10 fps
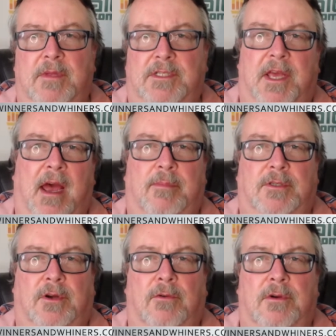This Capper's
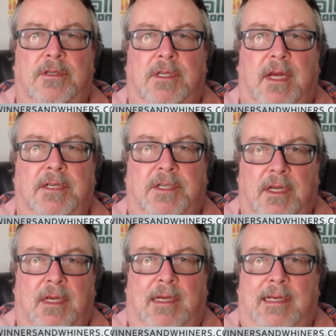Corner selection
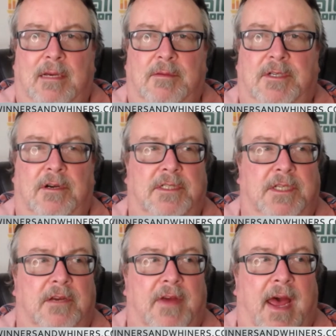comes
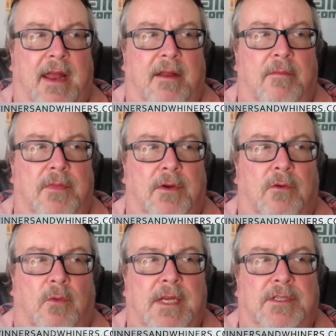courtesy of Adam the
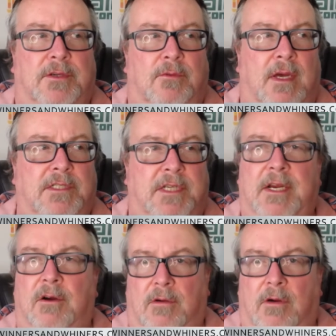Razor
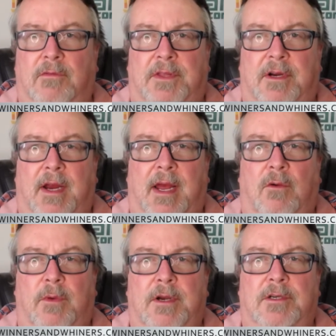Rosino over there
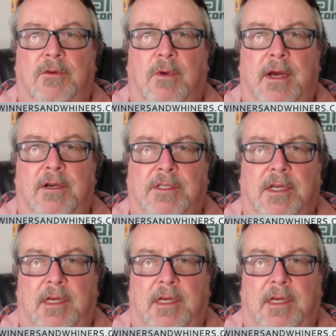at Winners and Whiners.